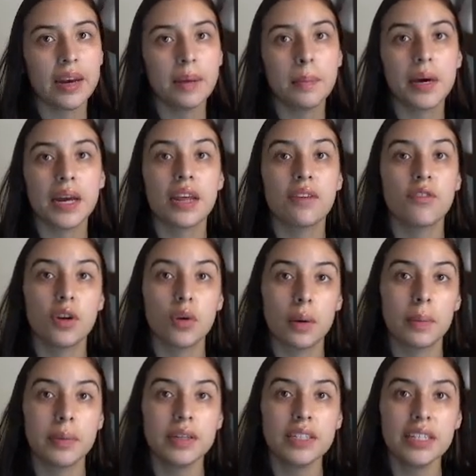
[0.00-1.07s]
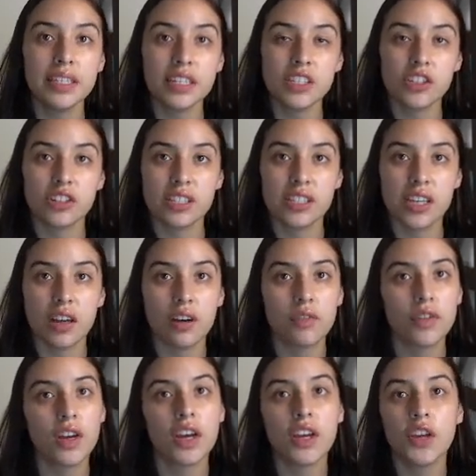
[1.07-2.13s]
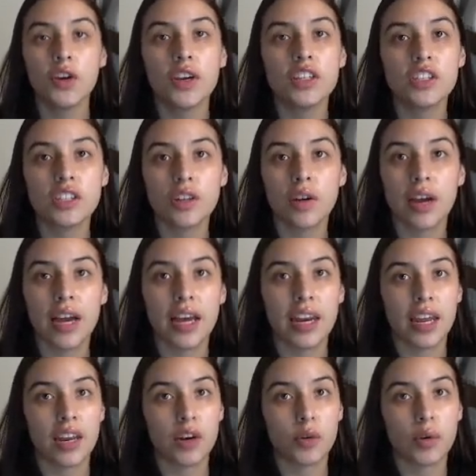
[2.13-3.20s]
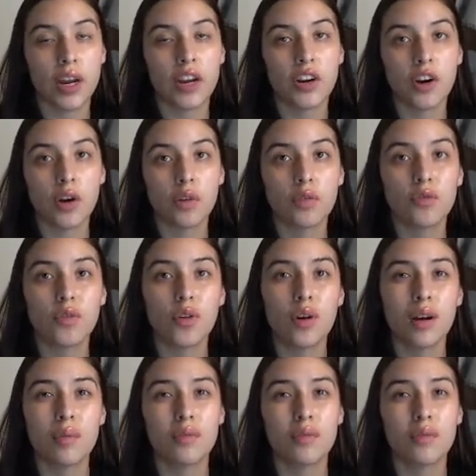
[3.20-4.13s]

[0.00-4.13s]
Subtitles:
but if you are building this yourself, you can just go ahead and create your own form.